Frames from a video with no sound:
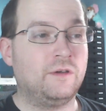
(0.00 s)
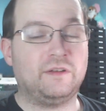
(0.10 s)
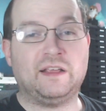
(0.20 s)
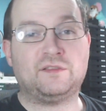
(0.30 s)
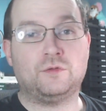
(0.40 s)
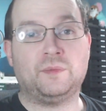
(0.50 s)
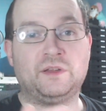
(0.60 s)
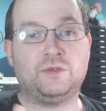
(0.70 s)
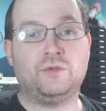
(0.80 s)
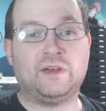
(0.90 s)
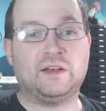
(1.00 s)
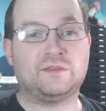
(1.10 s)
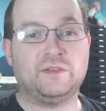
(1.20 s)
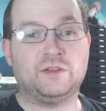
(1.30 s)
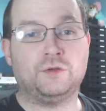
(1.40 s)
Next one will be
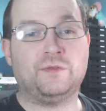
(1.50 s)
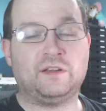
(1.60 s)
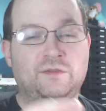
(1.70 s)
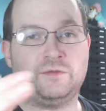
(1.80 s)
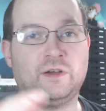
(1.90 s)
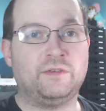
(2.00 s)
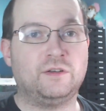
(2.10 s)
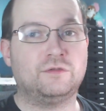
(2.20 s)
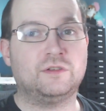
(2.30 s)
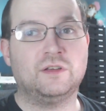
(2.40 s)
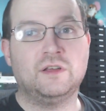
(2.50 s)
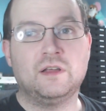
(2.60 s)
2,000 and 2,500.